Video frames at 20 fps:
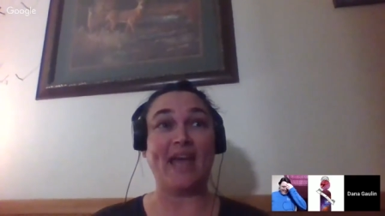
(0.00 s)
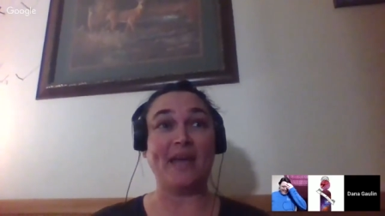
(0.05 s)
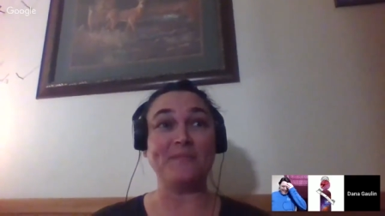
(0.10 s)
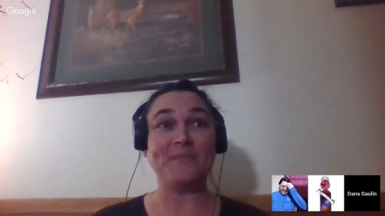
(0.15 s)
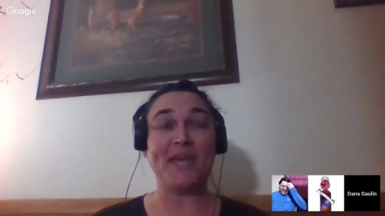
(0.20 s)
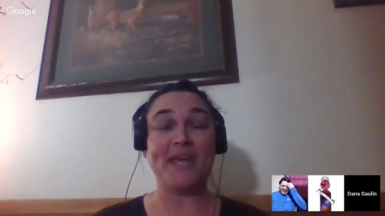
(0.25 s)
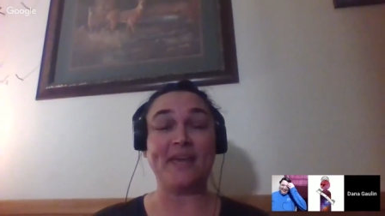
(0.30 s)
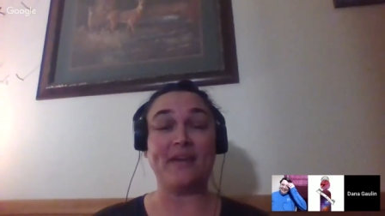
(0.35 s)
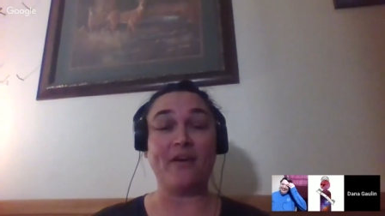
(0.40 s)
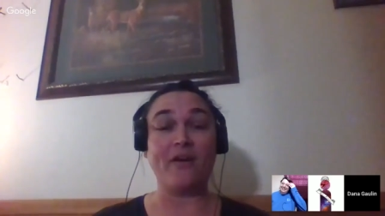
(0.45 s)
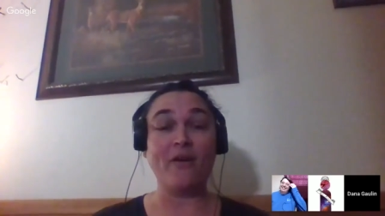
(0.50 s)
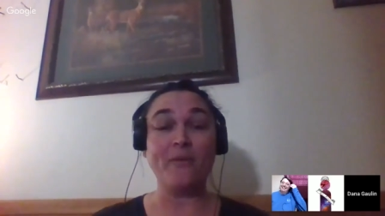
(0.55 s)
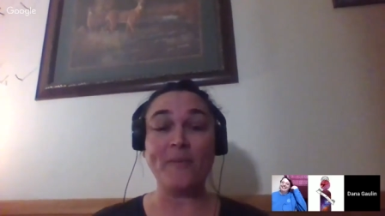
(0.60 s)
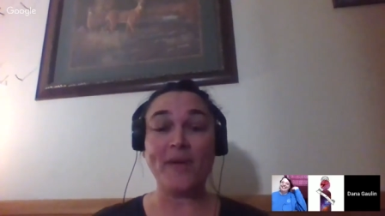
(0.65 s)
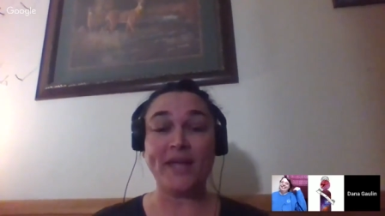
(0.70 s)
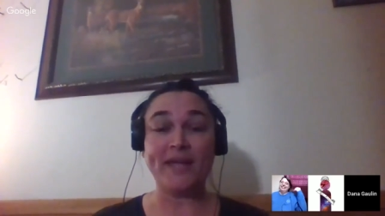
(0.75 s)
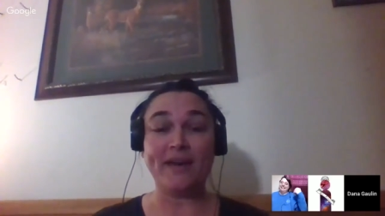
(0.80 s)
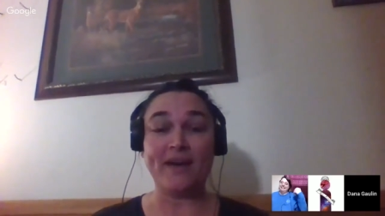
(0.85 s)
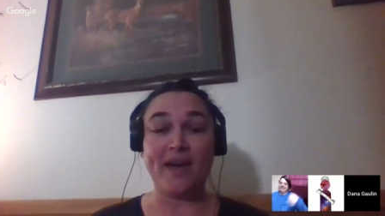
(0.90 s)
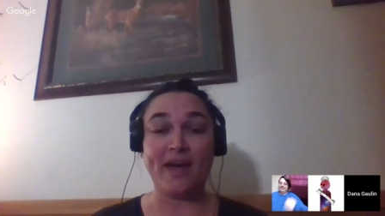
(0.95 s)
I'm like, oh
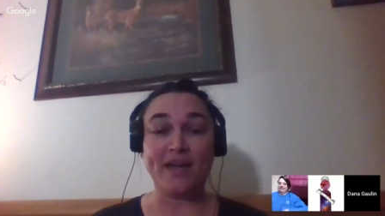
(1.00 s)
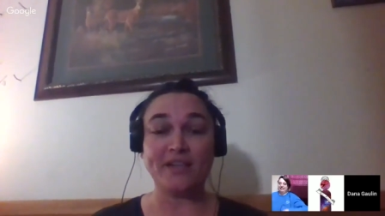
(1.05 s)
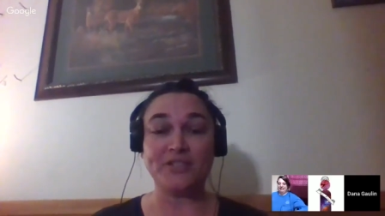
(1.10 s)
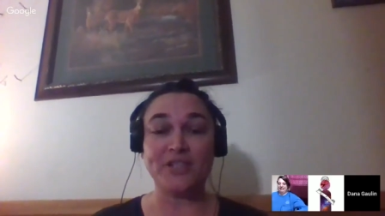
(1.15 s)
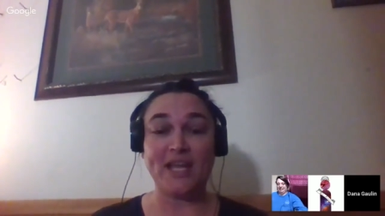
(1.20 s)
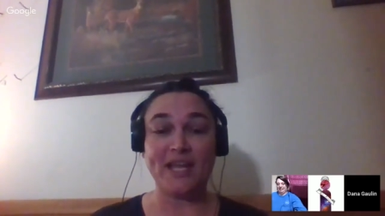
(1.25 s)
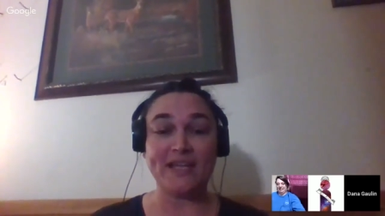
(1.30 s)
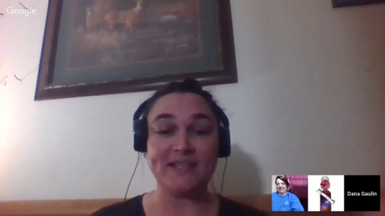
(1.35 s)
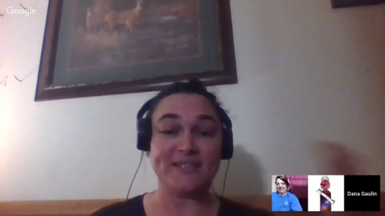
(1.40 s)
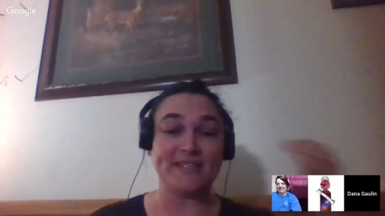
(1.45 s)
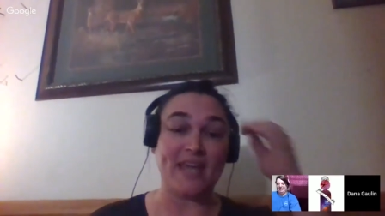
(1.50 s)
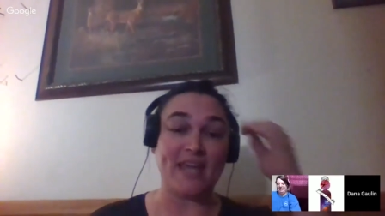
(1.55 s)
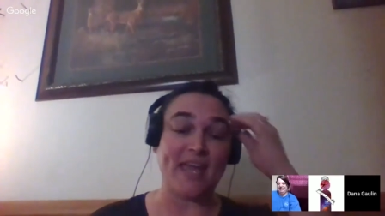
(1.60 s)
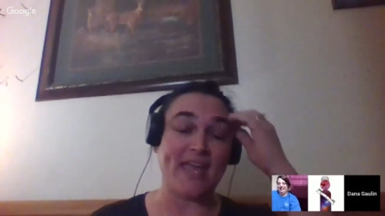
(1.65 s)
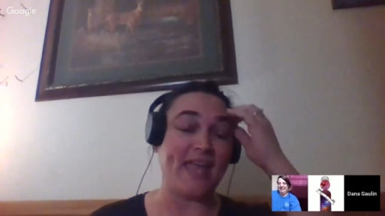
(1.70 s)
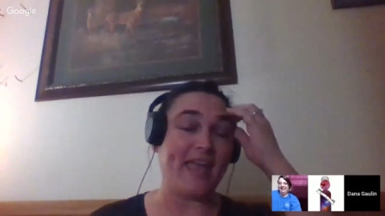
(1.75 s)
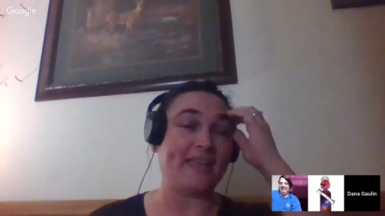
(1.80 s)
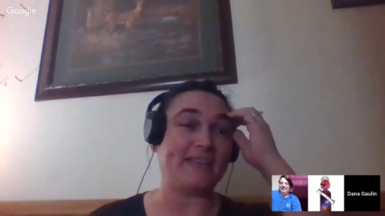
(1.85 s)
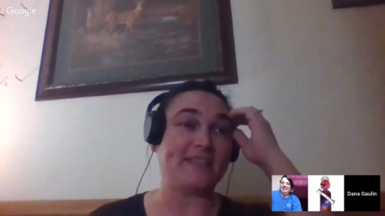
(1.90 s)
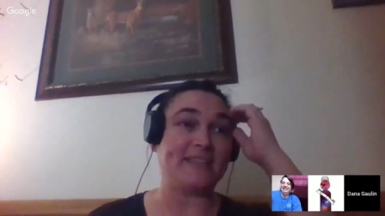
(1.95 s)
my gosh,
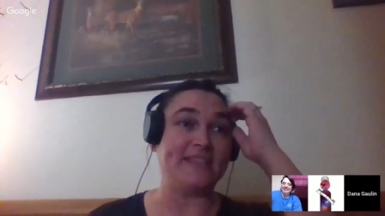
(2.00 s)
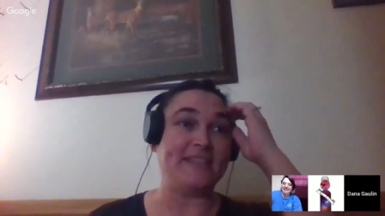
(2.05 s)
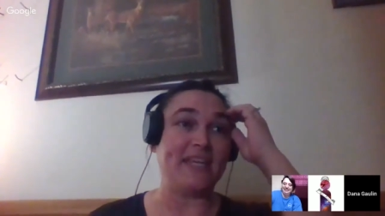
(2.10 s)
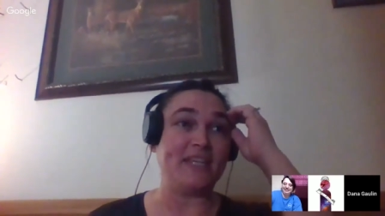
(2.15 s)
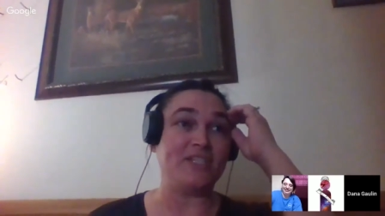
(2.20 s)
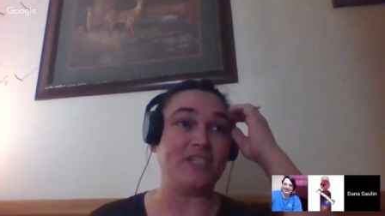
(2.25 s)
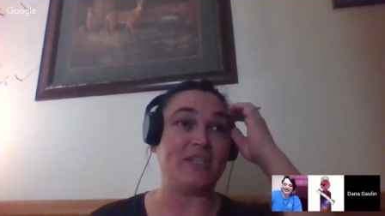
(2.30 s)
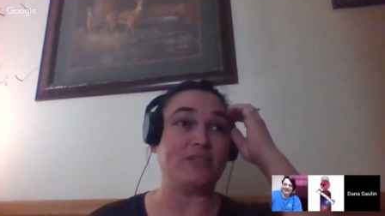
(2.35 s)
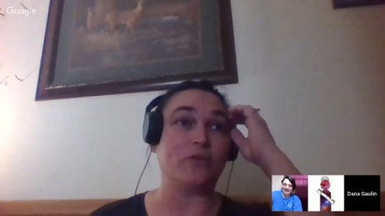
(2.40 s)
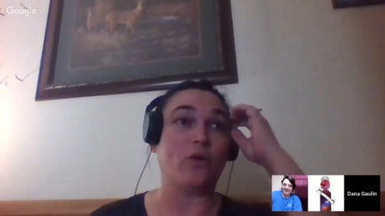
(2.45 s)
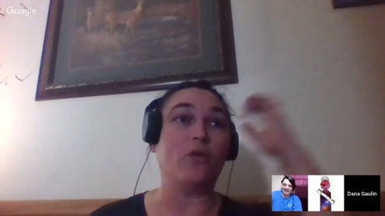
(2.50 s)
it's dishes.